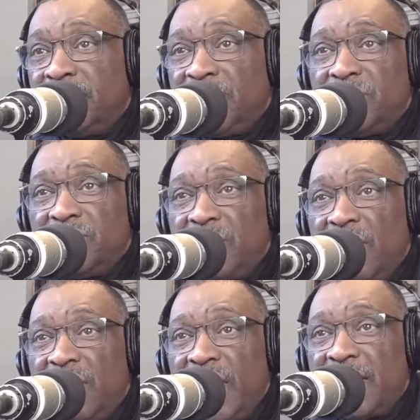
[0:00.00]
Teachers who
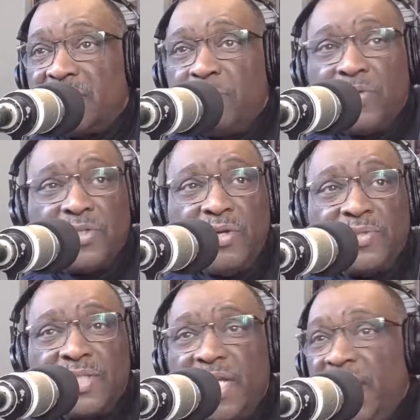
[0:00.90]
taught class, sport
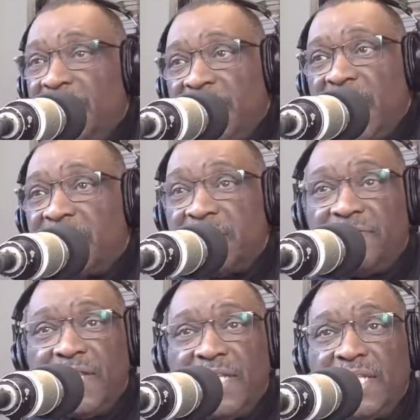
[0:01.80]
coats and ties. And
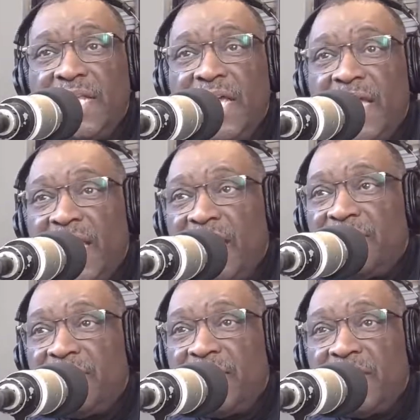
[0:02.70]
if they didn't
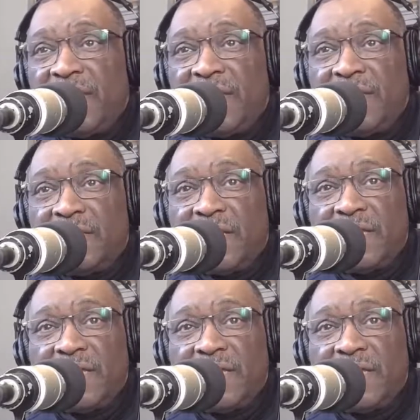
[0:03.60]
have a